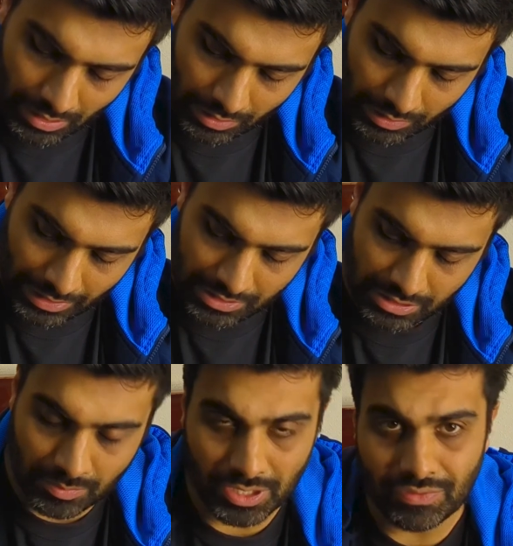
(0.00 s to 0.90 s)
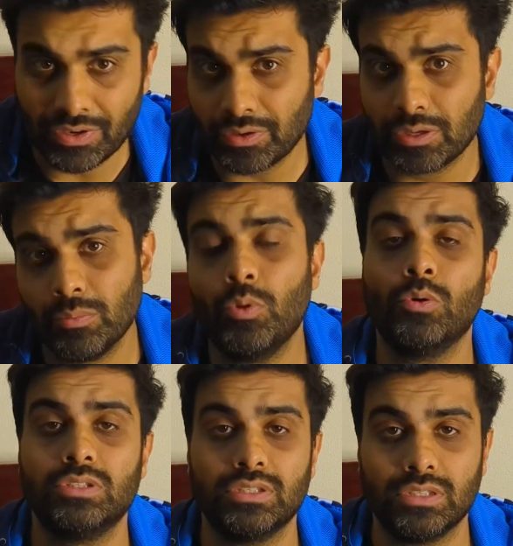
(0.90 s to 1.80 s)
And that's going to be a very
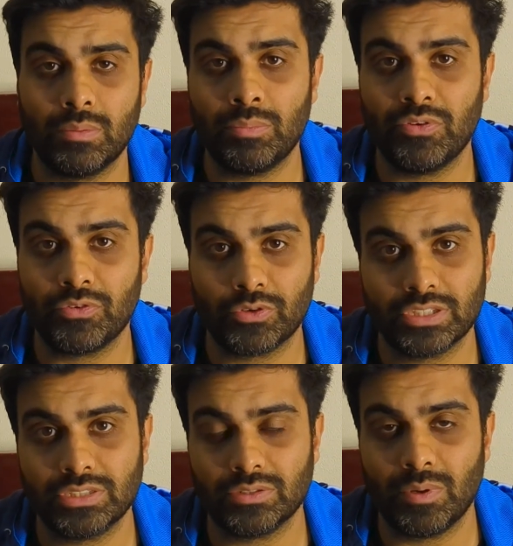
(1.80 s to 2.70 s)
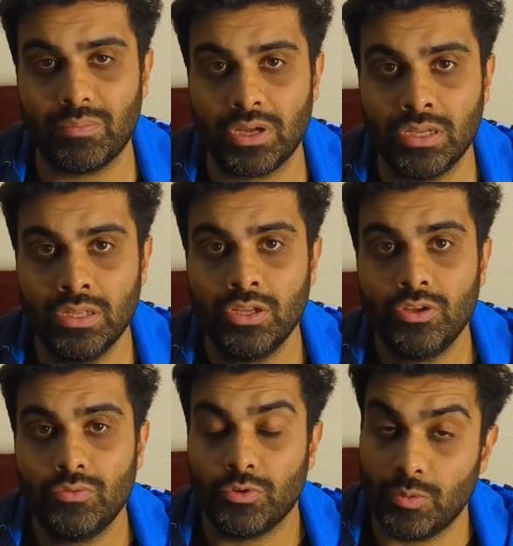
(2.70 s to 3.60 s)
important number for us to remember
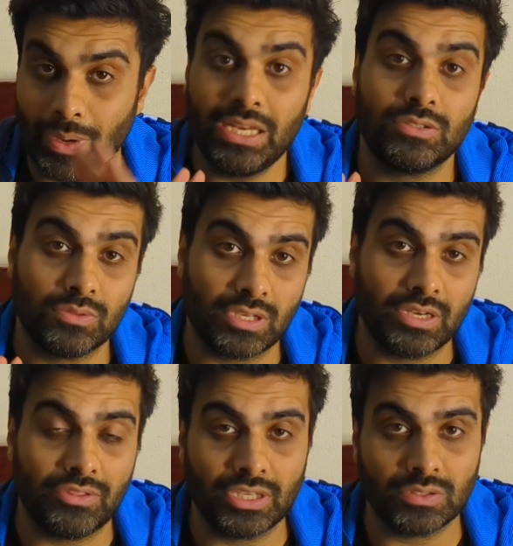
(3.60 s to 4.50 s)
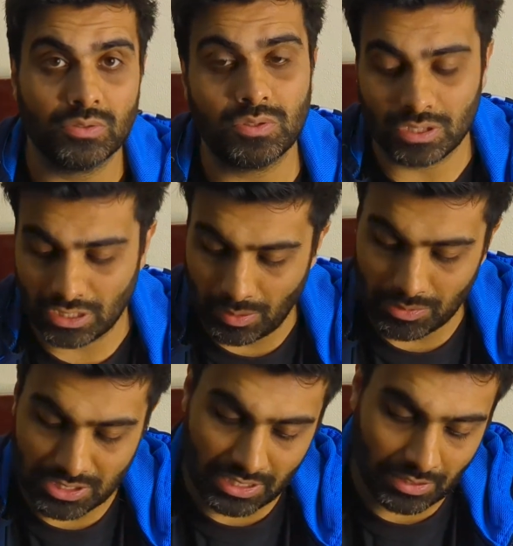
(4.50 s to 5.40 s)
for the palatal side of things, which we're going to come
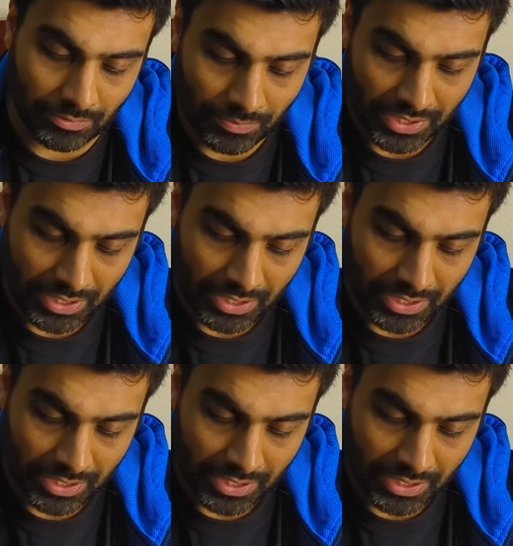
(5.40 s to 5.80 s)
on to now.